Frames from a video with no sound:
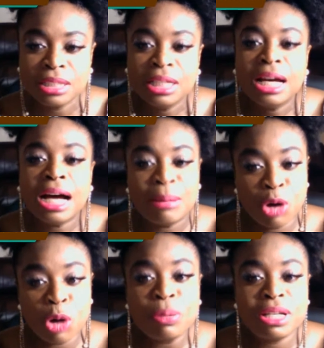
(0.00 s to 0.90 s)
I'm
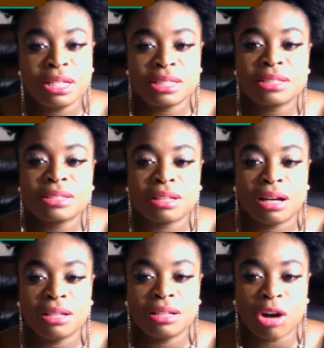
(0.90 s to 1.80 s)
hoping his
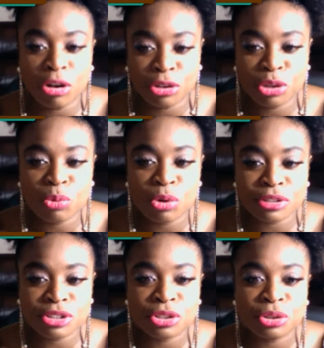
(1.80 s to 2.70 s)
audio
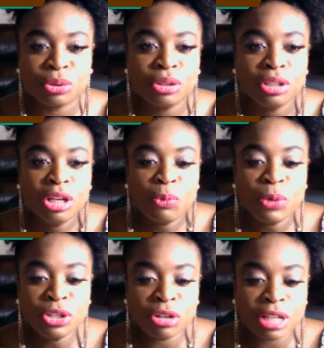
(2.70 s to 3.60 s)
works too. We
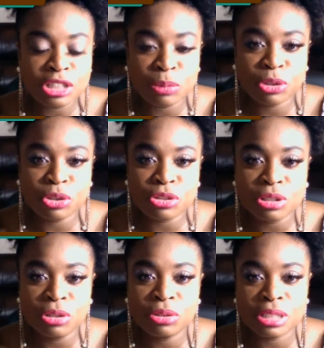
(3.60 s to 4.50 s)
know that some of those
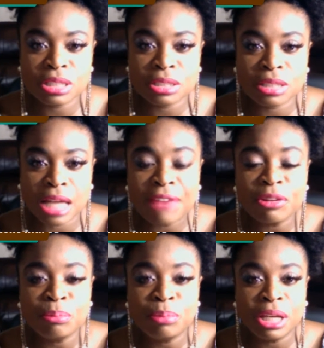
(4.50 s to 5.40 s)
looters
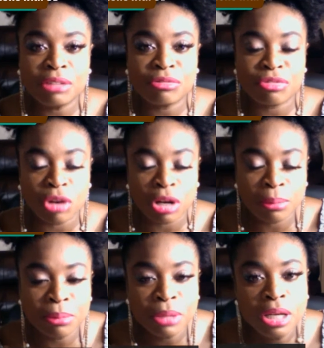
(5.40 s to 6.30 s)
haven't been
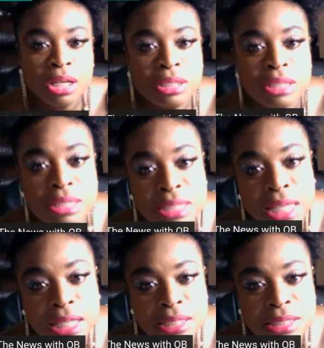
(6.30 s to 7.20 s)
from the
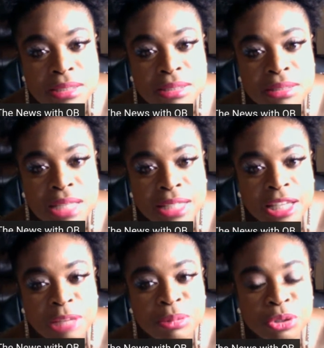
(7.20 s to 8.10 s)
states that
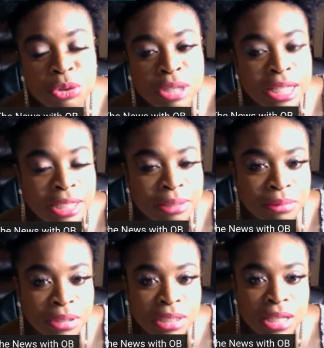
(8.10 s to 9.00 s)
they've been looting in,
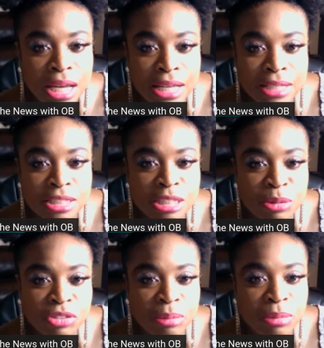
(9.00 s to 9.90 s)
and some
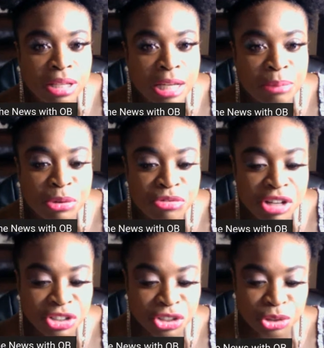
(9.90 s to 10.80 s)
of them are like
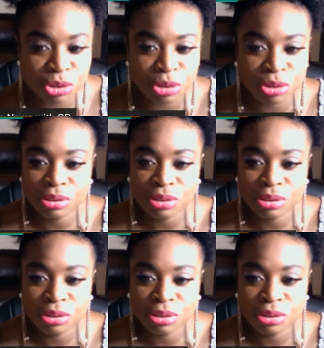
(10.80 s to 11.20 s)
professional